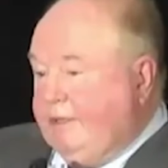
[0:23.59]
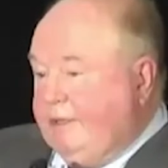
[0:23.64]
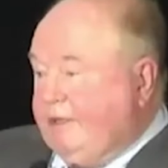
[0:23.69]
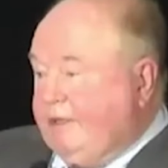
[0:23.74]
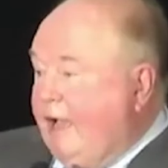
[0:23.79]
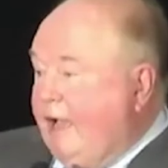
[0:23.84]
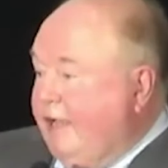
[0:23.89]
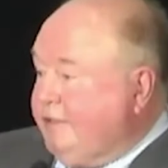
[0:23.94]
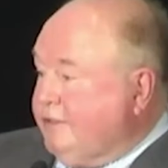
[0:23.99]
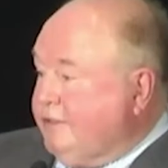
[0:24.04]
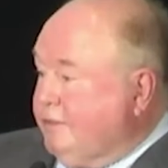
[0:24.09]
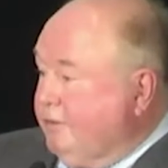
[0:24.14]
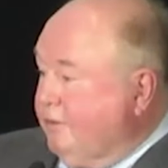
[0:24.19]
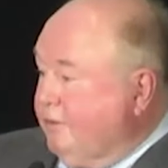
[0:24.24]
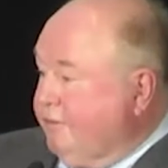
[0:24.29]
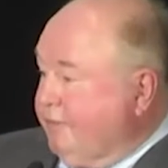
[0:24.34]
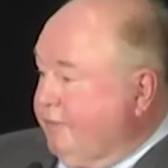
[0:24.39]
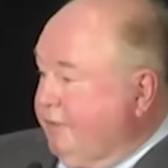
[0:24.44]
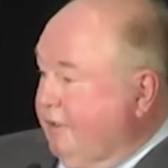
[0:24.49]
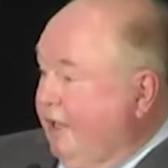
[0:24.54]
I went to high
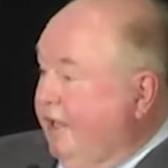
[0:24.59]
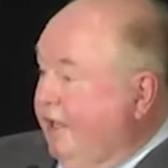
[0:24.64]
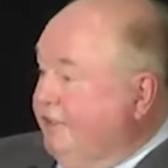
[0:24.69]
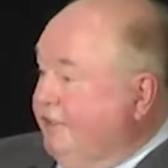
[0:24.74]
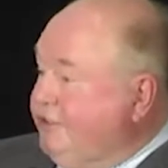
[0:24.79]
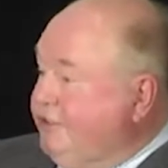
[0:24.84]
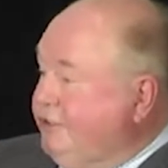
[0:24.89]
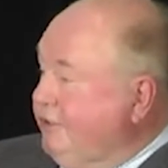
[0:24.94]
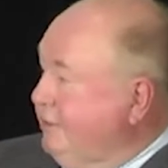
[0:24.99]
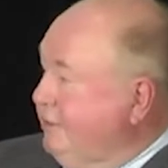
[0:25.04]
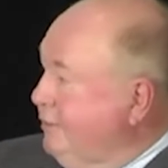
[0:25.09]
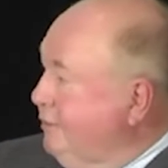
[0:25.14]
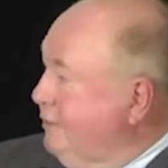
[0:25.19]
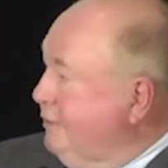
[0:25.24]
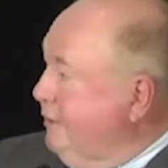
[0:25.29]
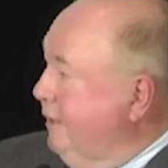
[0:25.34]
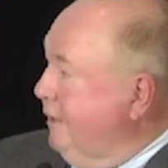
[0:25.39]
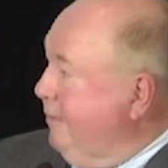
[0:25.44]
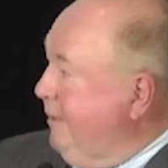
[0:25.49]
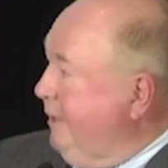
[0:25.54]
school for lunch.
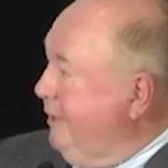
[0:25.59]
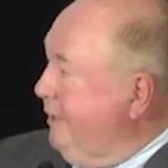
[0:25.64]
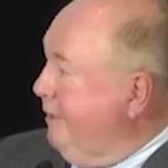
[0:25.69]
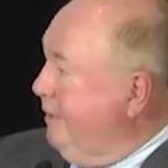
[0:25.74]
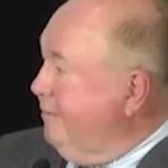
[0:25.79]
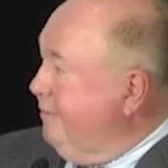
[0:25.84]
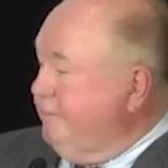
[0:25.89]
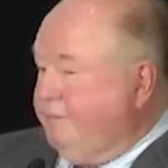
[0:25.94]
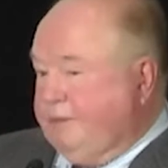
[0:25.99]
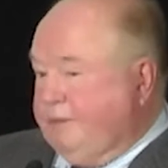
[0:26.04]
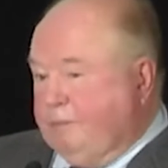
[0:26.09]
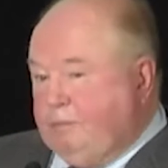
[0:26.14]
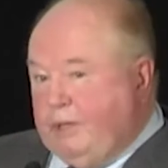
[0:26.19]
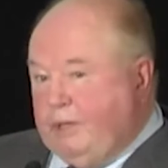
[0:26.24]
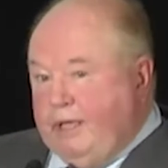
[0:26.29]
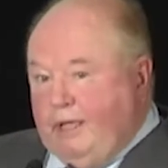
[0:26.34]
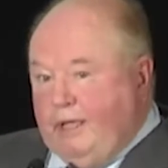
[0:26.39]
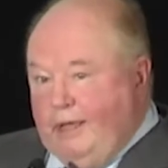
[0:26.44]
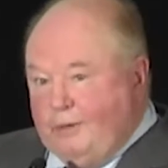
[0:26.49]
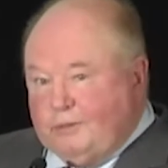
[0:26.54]
I mean, to
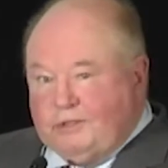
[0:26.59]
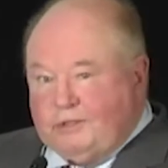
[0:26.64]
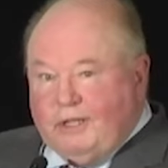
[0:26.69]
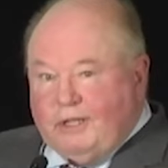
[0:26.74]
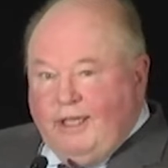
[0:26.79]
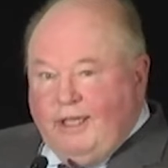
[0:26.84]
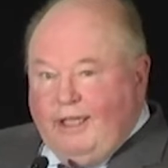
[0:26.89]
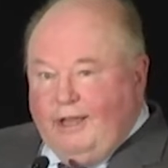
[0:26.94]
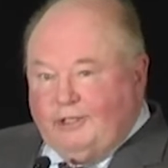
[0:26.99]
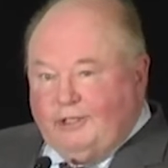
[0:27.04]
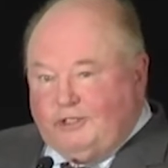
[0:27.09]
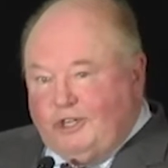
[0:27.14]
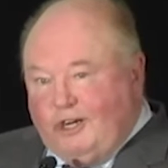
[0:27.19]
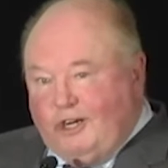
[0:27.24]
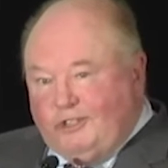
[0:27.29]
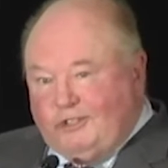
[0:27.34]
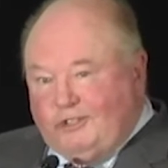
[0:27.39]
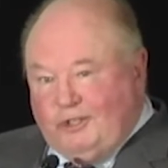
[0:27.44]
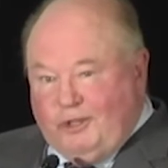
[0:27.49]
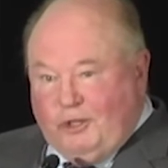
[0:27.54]
play, I was in
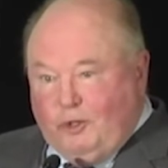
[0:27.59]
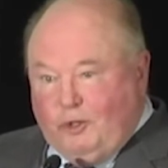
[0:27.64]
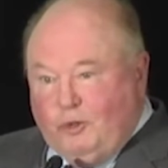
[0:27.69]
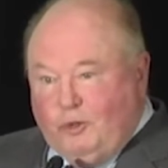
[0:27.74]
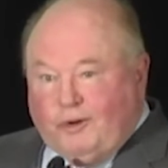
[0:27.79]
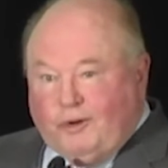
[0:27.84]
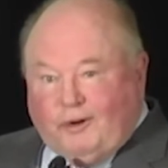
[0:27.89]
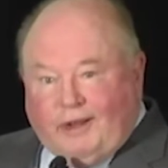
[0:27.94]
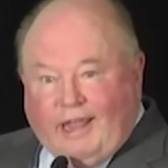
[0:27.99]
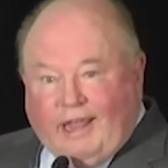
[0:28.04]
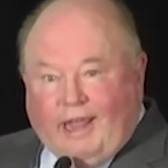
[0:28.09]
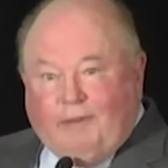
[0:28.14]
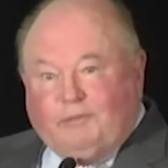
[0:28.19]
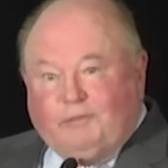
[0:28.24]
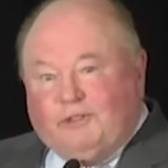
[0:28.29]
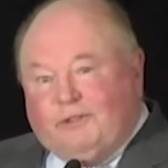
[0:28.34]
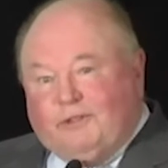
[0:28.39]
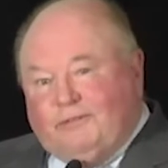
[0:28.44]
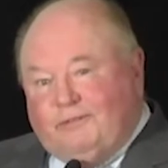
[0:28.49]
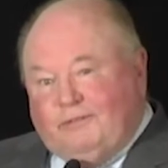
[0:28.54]
charge of the euchre
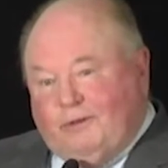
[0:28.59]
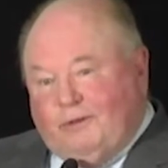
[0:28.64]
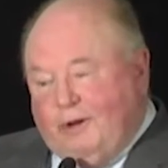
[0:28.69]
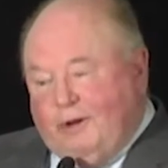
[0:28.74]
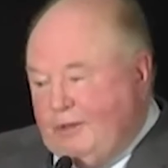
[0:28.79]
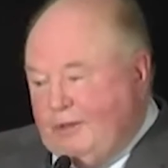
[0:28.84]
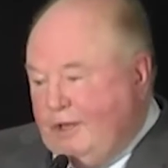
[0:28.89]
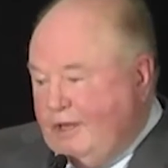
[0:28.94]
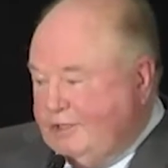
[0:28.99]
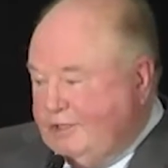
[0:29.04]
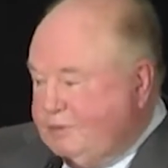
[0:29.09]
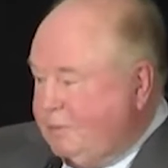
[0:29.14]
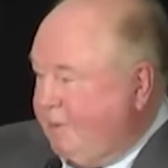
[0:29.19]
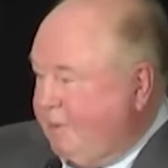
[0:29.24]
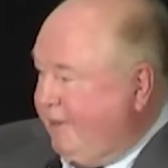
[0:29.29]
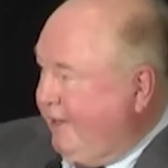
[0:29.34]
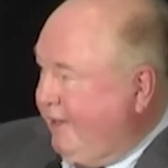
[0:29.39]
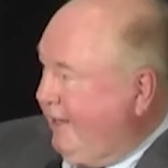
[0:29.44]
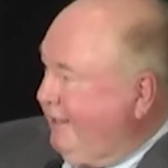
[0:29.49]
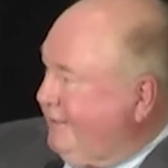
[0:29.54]
games for all the
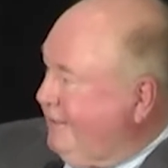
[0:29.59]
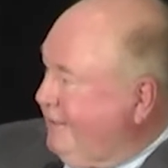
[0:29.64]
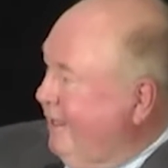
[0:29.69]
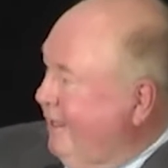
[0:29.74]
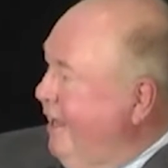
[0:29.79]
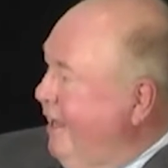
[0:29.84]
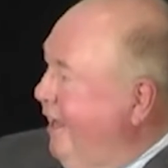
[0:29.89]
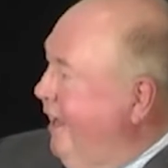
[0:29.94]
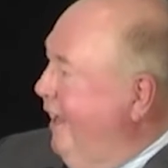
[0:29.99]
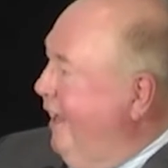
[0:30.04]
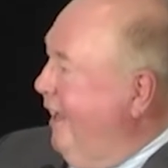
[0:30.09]
lunch periods.